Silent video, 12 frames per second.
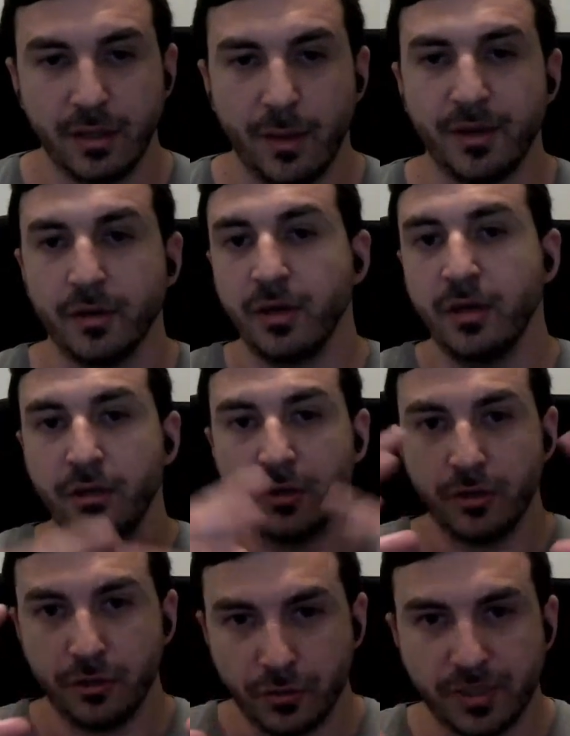I mean,
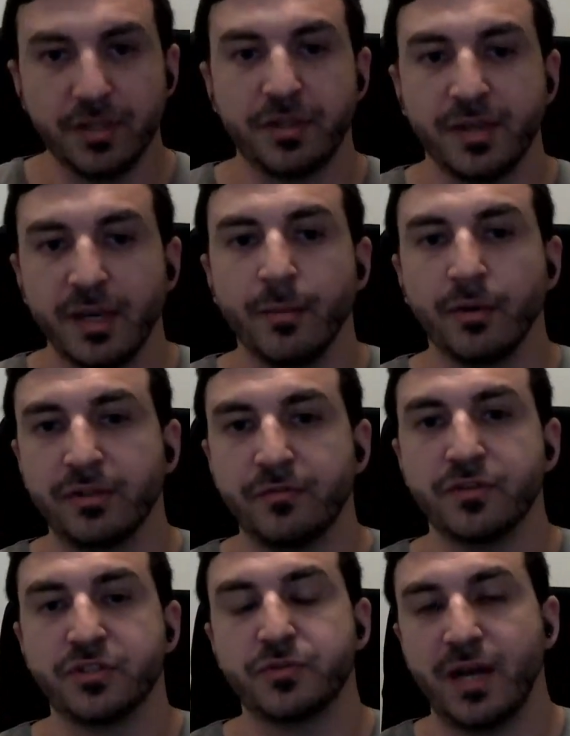you can think about
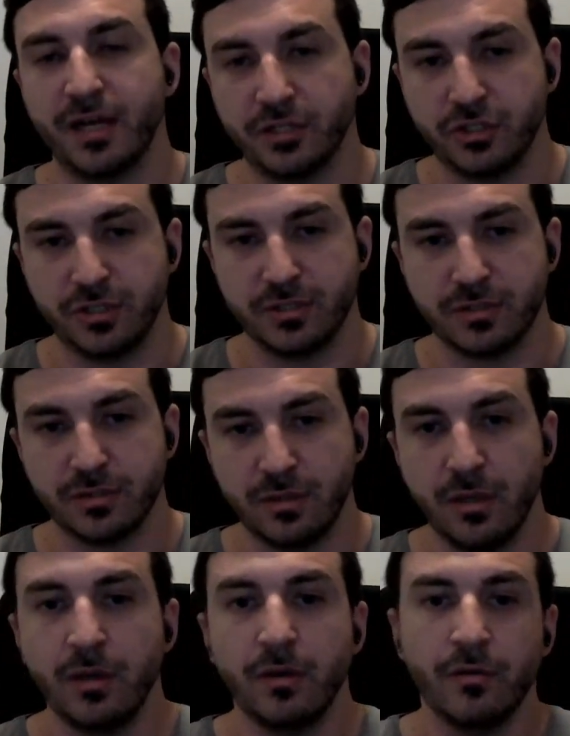different strategies
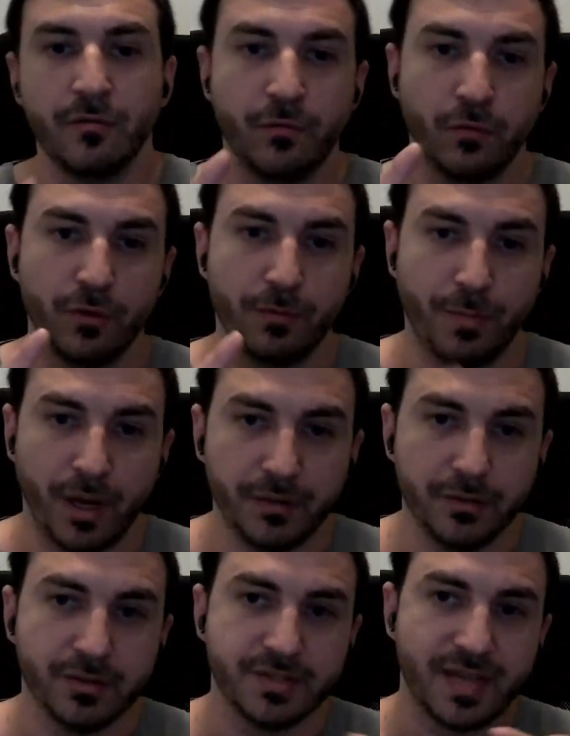for
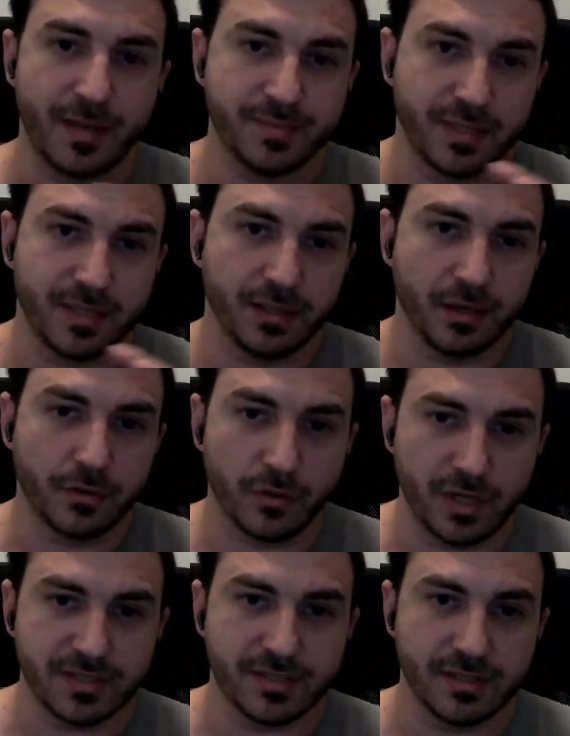bundles, upselling, and
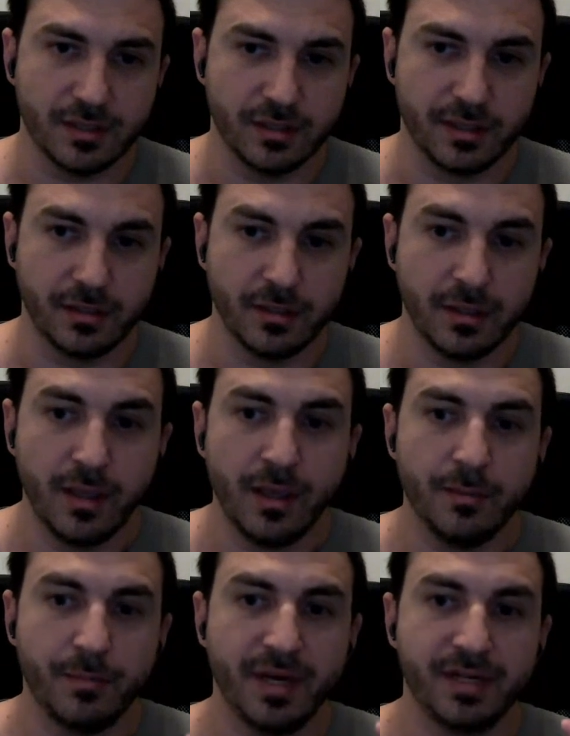cross selling,
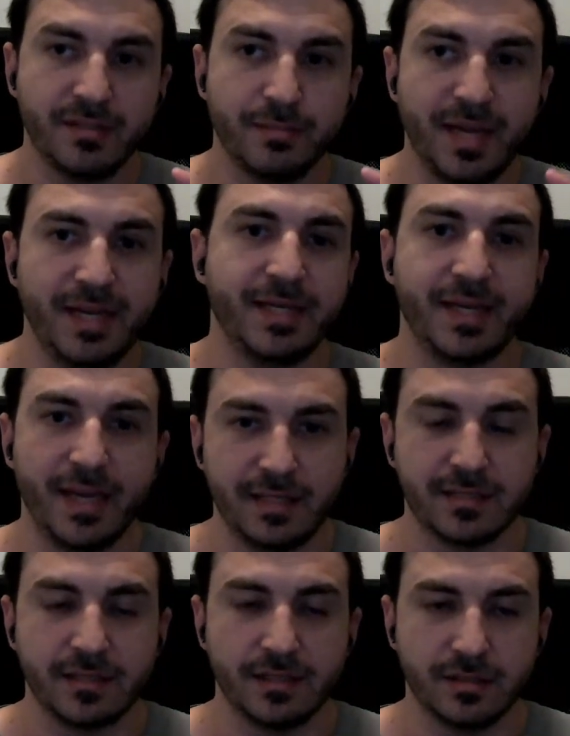but in many
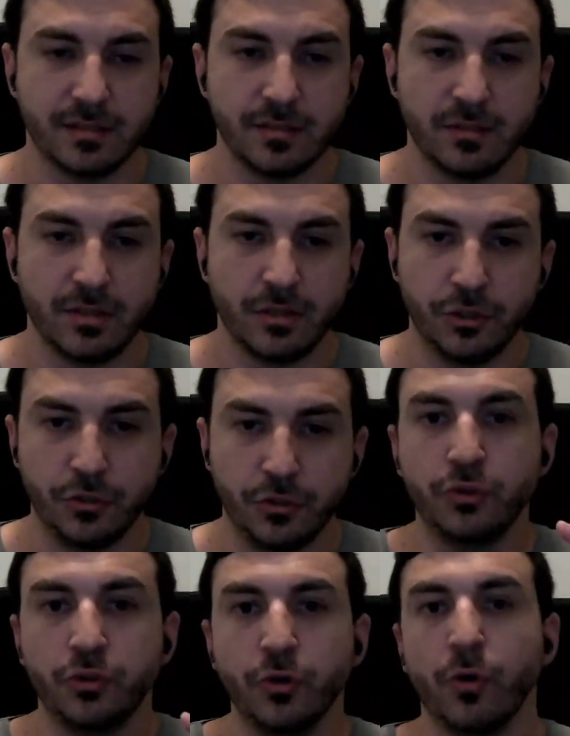cases,
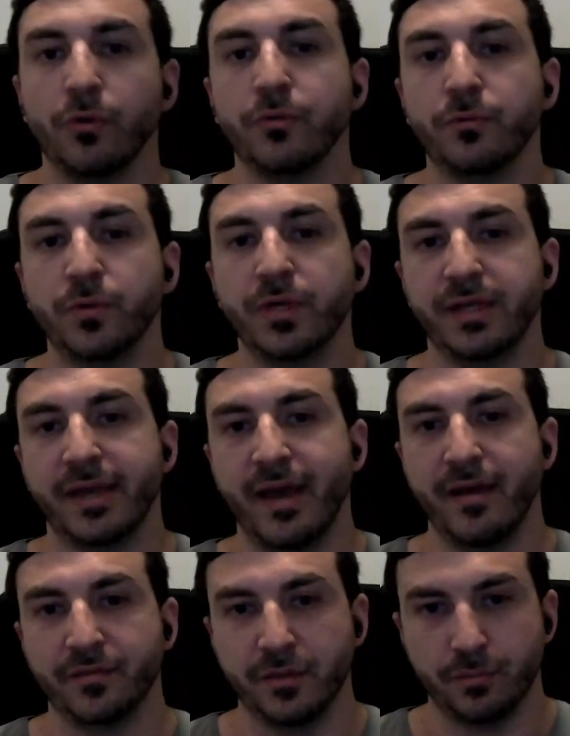you don't really
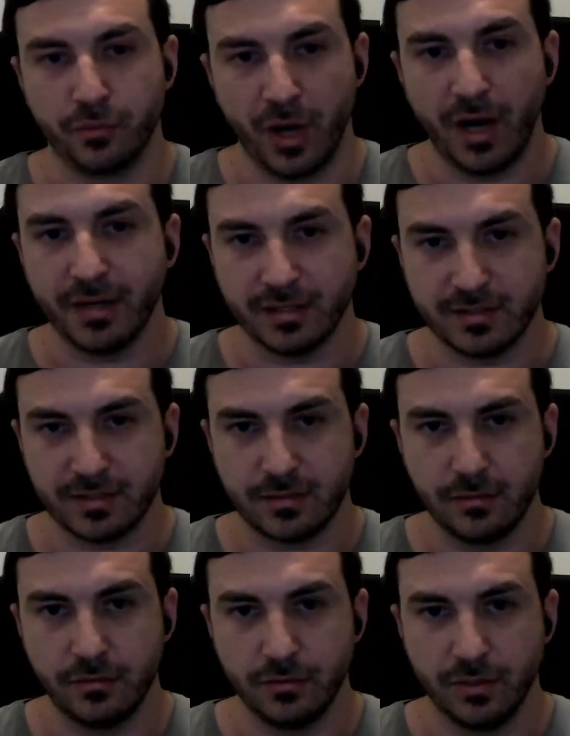have the products
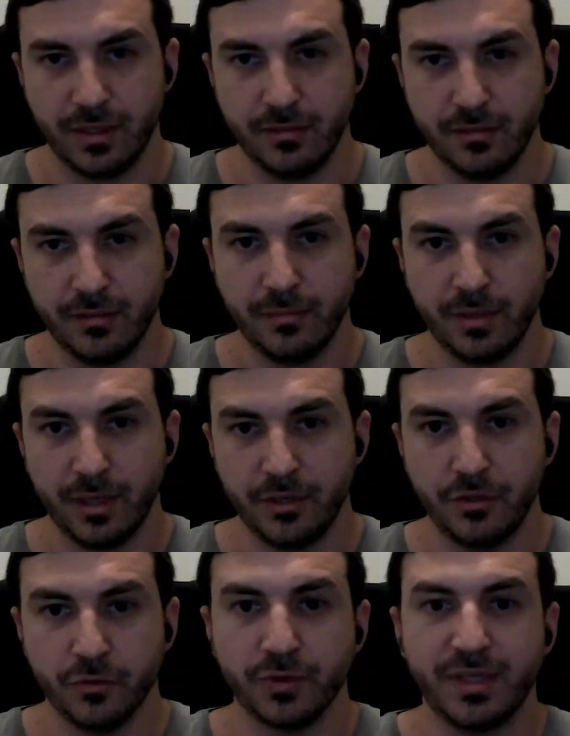to do it
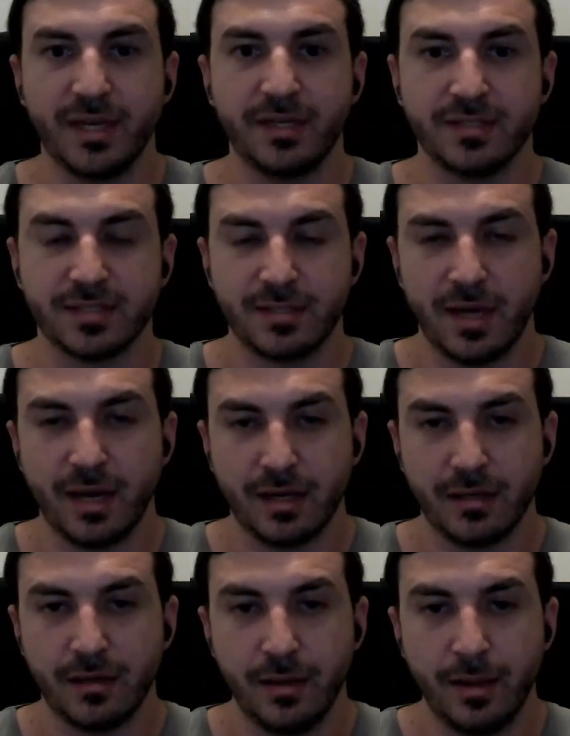and you're getting
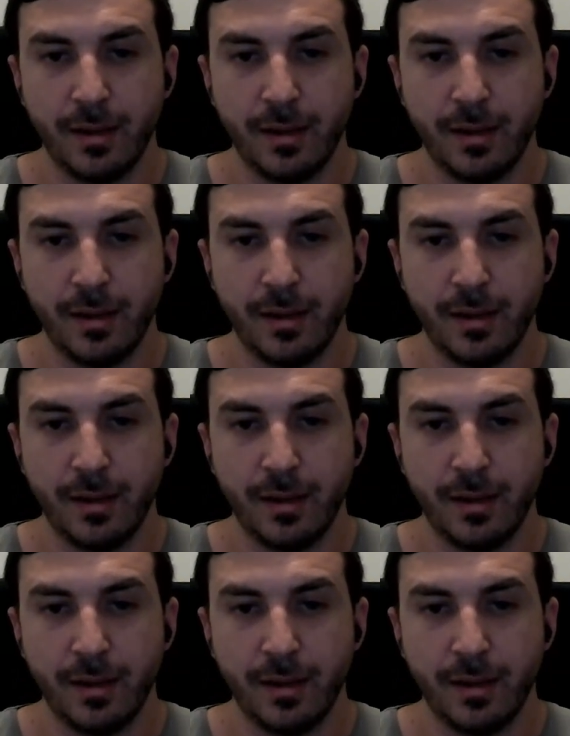stuck.